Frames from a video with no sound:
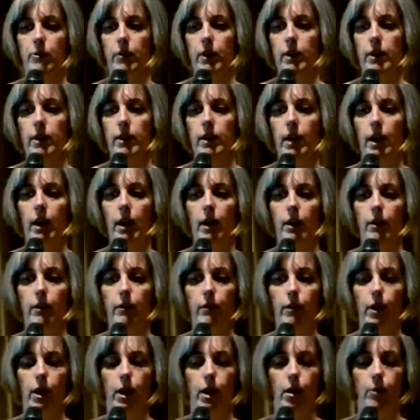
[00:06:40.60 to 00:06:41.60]
fund
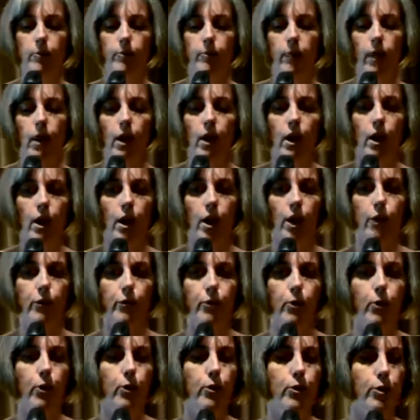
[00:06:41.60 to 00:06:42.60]
can't
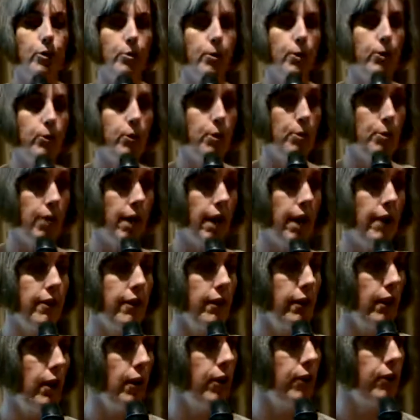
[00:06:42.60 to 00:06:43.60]
afford to repay the
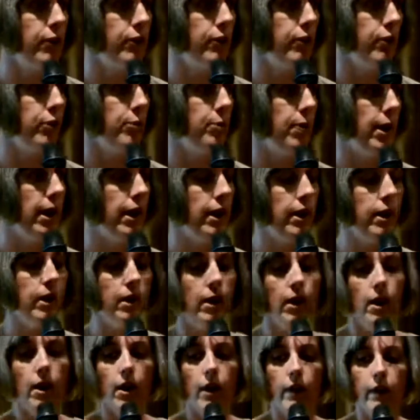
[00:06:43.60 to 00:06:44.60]
loan to the bank,
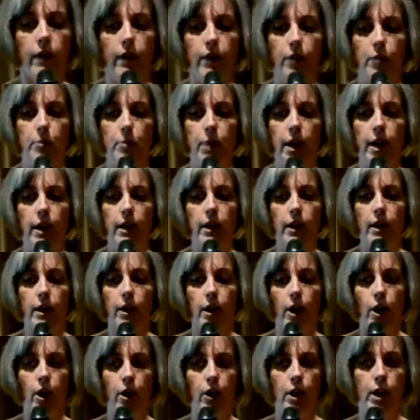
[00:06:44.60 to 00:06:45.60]
then the bank can
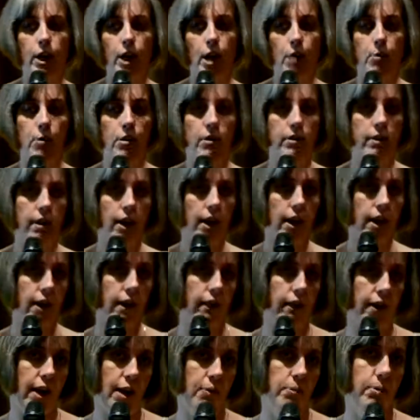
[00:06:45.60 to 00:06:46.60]
only come and
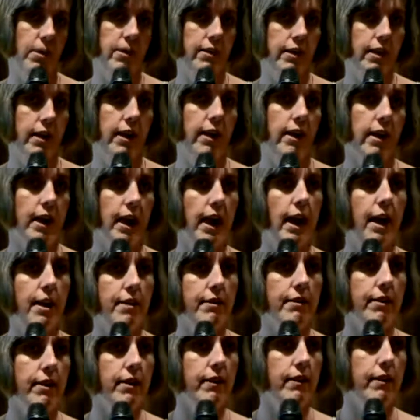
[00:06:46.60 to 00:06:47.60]
take that particular
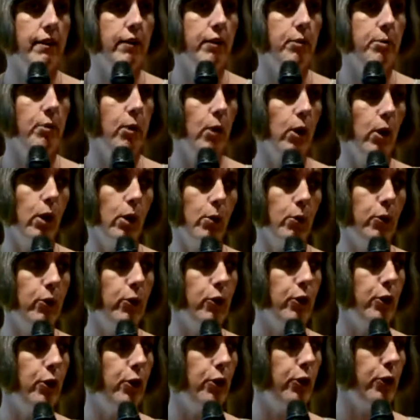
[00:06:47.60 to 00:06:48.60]
asset that the borrowing was
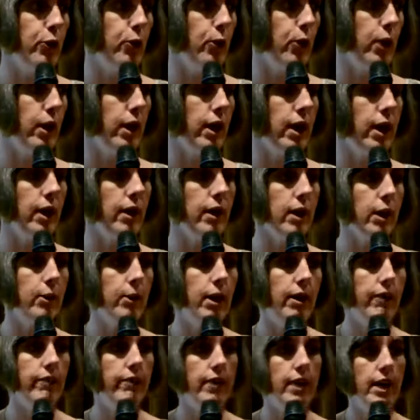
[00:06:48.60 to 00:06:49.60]
used for. It can't go
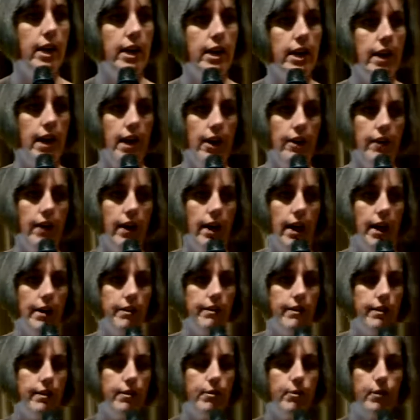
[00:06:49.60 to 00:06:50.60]
after any other
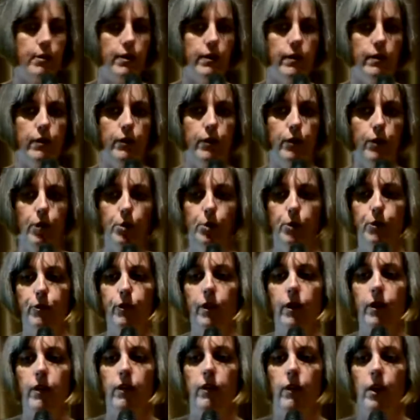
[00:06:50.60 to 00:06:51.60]
assets within the super
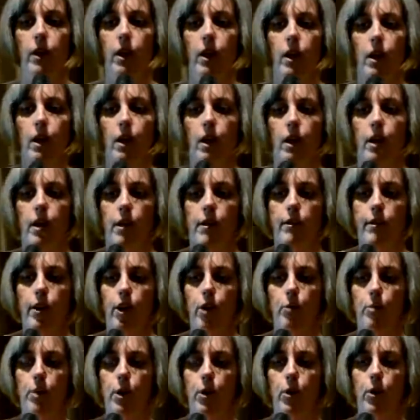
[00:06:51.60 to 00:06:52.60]
fund.
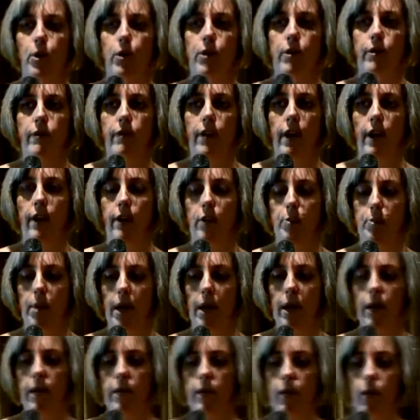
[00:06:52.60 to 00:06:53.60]
So because of that, the bank's